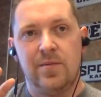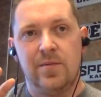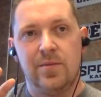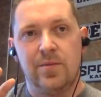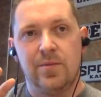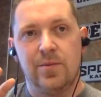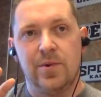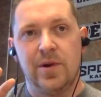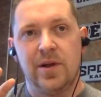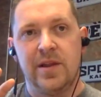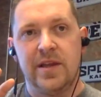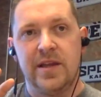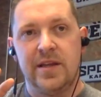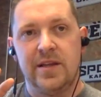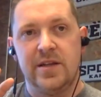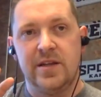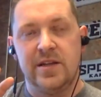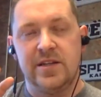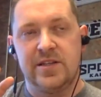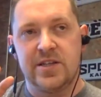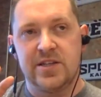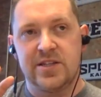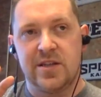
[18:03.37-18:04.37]
really
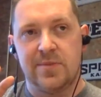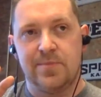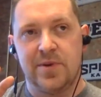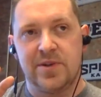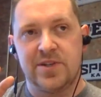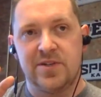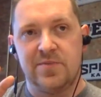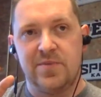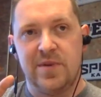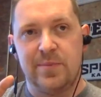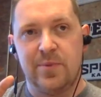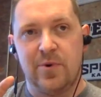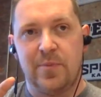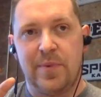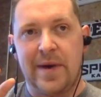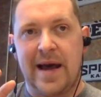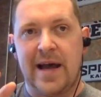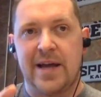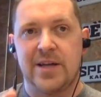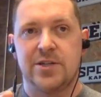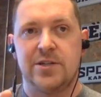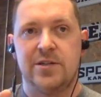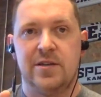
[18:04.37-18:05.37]
it's just a bunch of people
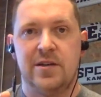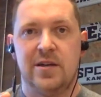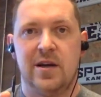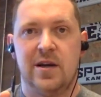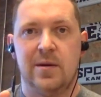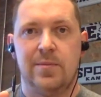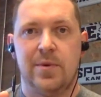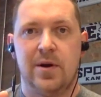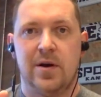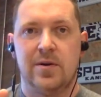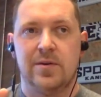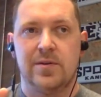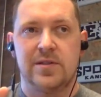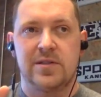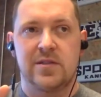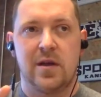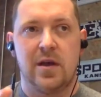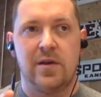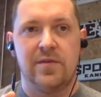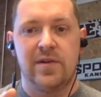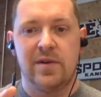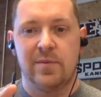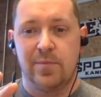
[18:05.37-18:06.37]
passionate about
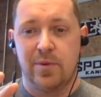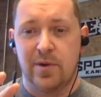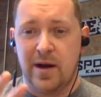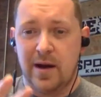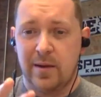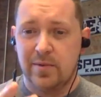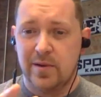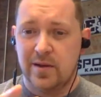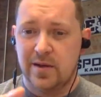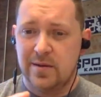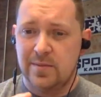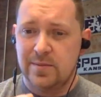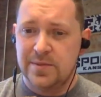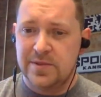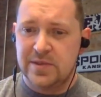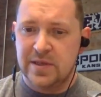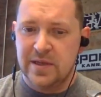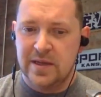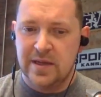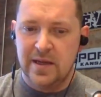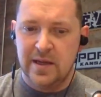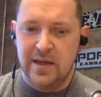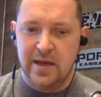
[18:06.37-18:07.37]
solving problems
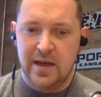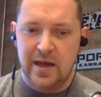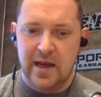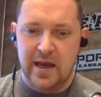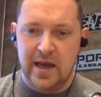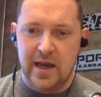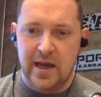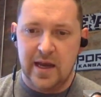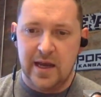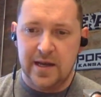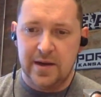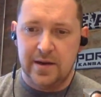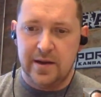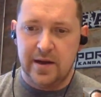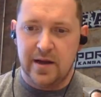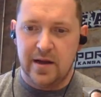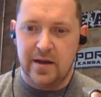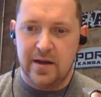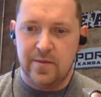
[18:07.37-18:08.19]
and